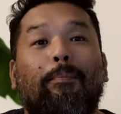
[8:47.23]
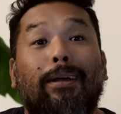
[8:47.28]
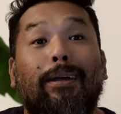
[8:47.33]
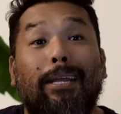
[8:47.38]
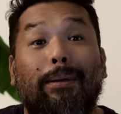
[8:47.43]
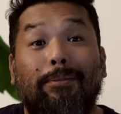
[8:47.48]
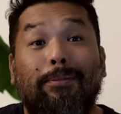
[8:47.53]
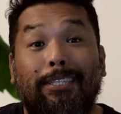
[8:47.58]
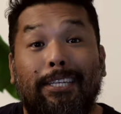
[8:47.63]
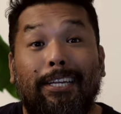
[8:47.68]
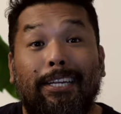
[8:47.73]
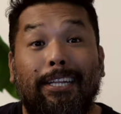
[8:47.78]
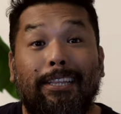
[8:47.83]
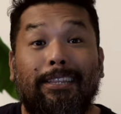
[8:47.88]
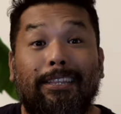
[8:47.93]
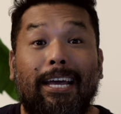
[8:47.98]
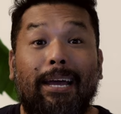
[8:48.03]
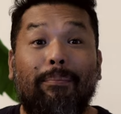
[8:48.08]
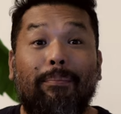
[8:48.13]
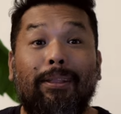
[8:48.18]
But I've seen
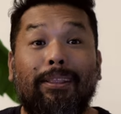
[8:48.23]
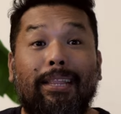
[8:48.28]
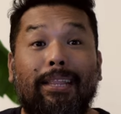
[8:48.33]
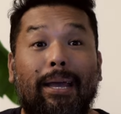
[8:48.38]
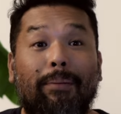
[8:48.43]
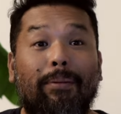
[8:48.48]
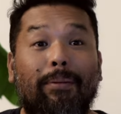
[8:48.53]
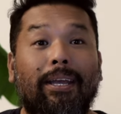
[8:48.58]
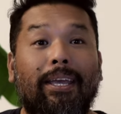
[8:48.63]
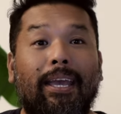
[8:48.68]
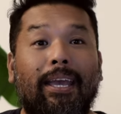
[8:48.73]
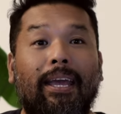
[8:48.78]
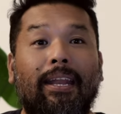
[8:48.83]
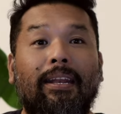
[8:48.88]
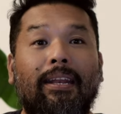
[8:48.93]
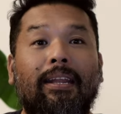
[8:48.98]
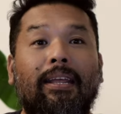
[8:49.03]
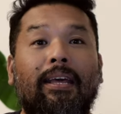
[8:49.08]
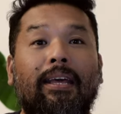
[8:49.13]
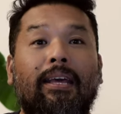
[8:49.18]
it time and time
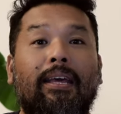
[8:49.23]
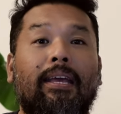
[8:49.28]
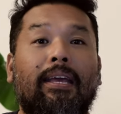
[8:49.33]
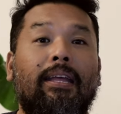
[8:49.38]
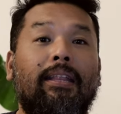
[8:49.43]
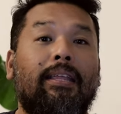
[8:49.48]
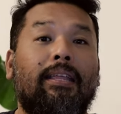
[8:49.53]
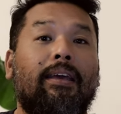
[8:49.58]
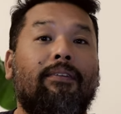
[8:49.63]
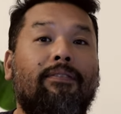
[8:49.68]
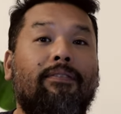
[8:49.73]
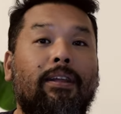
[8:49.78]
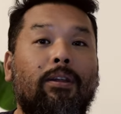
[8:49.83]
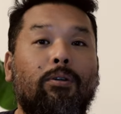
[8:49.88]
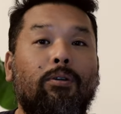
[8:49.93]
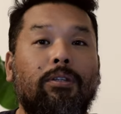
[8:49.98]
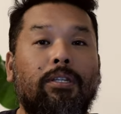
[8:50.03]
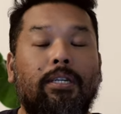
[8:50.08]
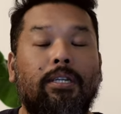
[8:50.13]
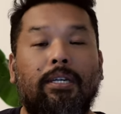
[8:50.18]
again in
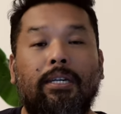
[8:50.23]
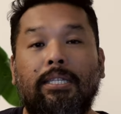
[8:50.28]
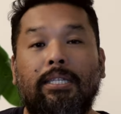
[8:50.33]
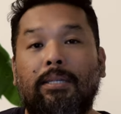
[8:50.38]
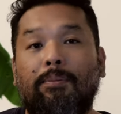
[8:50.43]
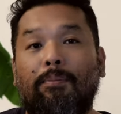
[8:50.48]
Kefalonia,